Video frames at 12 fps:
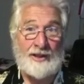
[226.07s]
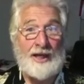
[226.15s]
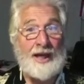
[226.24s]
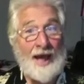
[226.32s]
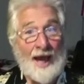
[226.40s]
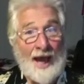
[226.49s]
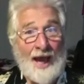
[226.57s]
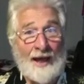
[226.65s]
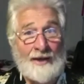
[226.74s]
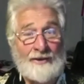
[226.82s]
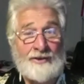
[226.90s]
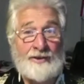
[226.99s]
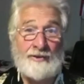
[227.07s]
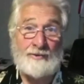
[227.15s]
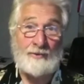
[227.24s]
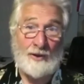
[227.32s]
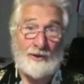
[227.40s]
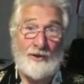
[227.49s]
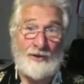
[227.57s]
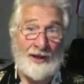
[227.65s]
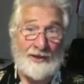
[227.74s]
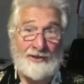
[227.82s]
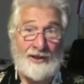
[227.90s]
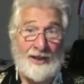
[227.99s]
And one of the things
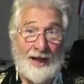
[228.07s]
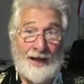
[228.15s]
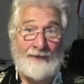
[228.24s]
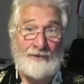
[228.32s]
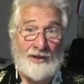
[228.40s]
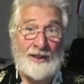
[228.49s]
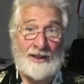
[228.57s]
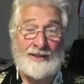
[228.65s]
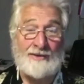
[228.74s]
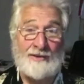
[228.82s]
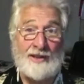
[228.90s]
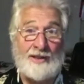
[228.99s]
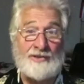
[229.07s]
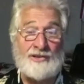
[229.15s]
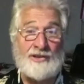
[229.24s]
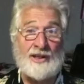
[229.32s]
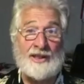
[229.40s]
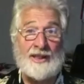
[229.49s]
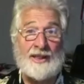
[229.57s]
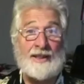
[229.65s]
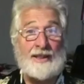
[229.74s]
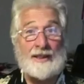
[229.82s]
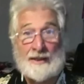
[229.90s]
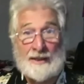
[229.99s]
that I've done in studying
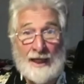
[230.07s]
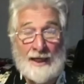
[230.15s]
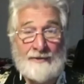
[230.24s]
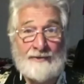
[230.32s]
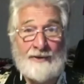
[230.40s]
life